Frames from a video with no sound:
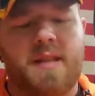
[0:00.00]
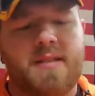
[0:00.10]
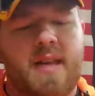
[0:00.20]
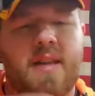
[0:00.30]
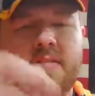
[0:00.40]
They
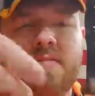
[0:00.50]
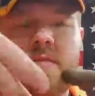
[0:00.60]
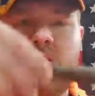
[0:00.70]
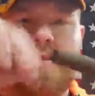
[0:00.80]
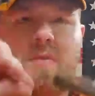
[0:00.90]
just kind of
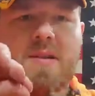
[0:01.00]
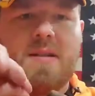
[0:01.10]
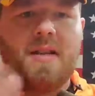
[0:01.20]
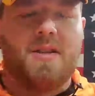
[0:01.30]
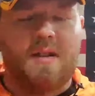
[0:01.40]

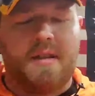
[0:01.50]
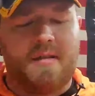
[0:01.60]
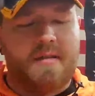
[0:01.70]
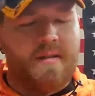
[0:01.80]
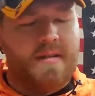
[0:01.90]
twisted it
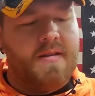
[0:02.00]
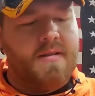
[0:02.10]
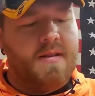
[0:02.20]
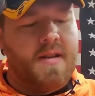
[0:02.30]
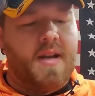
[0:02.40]
shut.
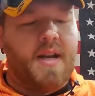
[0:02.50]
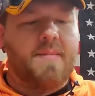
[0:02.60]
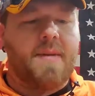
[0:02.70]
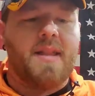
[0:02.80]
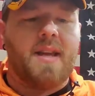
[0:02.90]

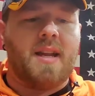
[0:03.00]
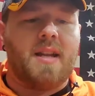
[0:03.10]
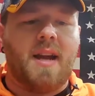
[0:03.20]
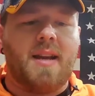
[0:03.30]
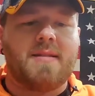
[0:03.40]
And then a
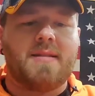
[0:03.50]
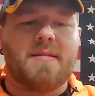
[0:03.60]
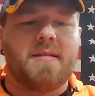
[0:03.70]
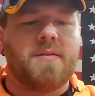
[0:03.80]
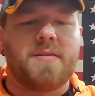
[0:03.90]

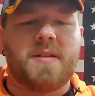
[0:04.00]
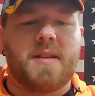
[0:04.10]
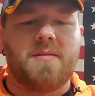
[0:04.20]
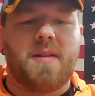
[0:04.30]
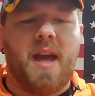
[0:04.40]
nice little
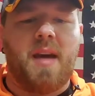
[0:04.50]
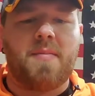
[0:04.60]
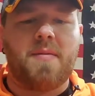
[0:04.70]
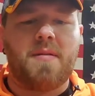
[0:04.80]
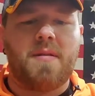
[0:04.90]
single
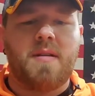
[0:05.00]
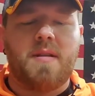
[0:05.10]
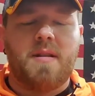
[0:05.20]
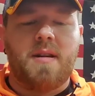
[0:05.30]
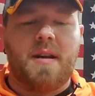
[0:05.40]
cap.
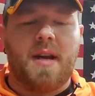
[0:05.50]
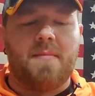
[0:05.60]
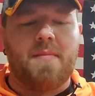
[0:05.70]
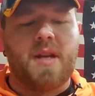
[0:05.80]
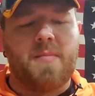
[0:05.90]

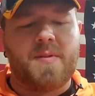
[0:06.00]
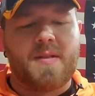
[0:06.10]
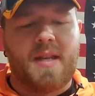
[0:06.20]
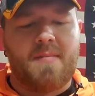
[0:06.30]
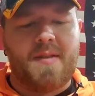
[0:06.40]
Couple
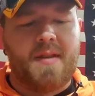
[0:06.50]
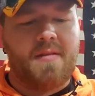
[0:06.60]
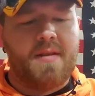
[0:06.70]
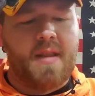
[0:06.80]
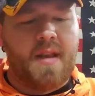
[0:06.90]
seams
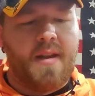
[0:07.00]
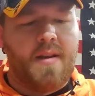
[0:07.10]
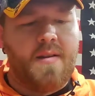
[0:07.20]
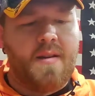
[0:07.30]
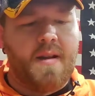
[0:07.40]
here and
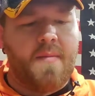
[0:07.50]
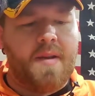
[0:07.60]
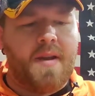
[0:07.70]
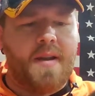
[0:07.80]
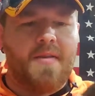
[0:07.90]
there, and
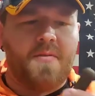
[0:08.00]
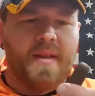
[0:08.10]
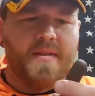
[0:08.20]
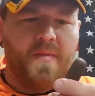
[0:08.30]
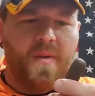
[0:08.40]
another
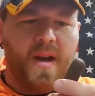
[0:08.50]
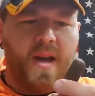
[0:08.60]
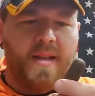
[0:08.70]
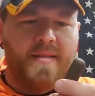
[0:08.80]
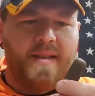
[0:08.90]
reason
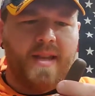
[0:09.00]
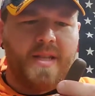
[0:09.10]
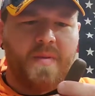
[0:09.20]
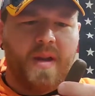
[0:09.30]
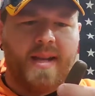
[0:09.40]
why I'd say
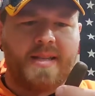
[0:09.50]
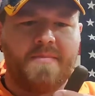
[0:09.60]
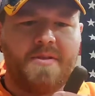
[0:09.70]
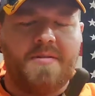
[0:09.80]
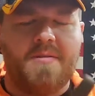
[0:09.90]
it's probably got
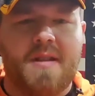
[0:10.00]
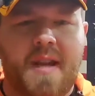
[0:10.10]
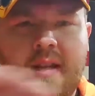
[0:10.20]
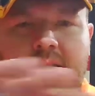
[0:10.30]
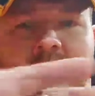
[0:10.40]
some shoe
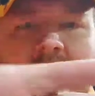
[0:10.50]
shine.